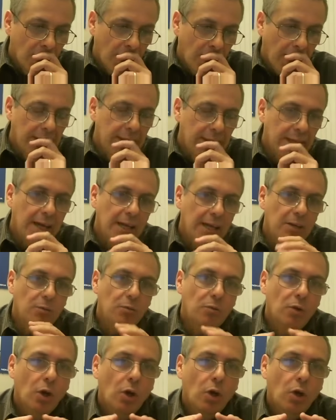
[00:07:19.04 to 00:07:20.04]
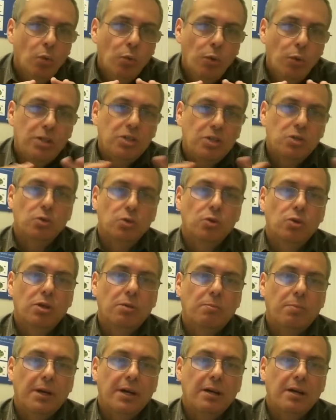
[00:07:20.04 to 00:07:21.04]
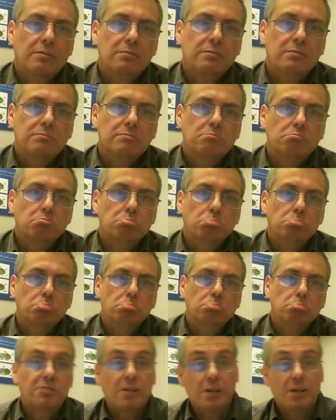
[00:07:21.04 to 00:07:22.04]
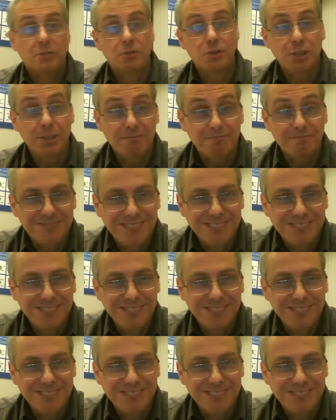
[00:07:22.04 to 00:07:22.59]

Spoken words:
And then we talk about 5G.